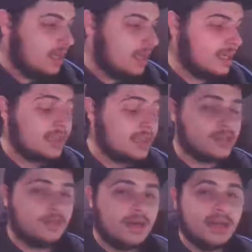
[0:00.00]
And I think
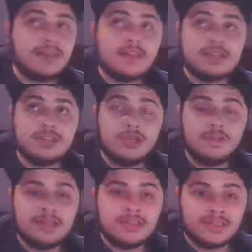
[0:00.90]
that's why I think the
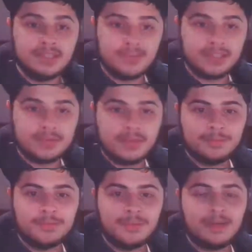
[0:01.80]
snowman deserves to be
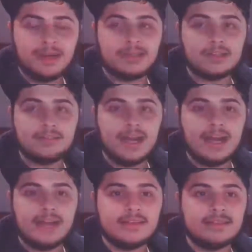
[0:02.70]
number one on the
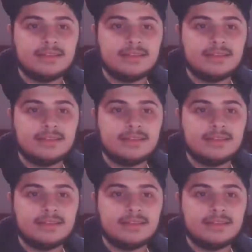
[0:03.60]
spot.